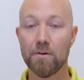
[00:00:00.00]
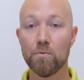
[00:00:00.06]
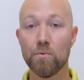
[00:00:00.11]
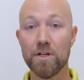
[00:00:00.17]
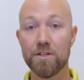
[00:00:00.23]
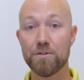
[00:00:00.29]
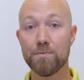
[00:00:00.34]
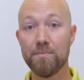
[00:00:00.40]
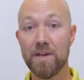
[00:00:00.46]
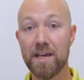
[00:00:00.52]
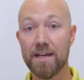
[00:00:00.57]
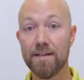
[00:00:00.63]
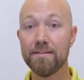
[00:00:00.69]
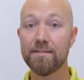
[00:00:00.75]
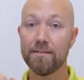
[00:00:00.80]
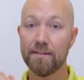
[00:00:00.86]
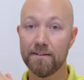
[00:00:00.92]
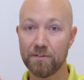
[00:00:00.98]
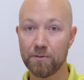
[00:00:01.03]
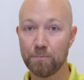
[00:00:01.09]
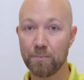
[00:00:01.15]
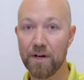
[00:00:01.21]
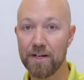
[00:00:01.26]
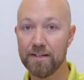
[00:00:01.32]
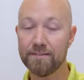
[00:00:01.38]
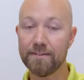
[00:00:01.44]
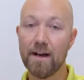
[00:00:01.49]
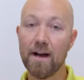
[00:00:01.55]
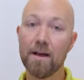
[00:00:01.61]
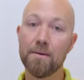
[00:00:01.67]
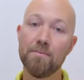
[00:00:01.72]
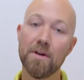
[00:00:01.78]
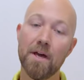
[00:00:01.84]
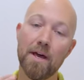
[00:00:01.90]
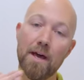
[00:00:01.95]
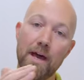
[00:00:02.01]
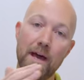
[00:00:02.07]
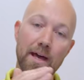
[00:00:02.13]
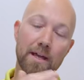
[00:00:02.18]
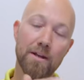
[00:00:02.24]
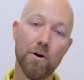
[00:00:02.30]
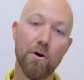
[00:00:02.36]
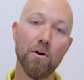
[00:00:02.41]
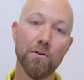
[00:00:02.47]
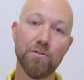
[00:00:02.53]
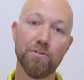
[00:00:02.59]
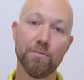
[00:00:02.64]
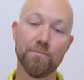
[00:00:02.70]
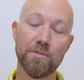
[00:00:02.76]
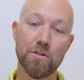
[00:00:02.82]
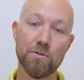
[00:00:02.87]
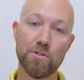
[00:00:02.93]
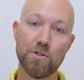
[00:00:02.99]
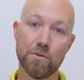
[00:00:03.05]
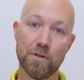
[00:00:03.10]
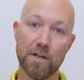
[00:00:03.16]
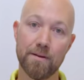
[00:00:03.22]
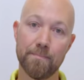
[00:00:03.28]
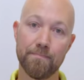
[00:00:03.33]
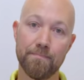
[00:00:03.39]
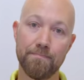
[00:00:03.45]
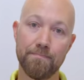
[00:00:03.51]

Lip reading: which means springtime and autumn usually.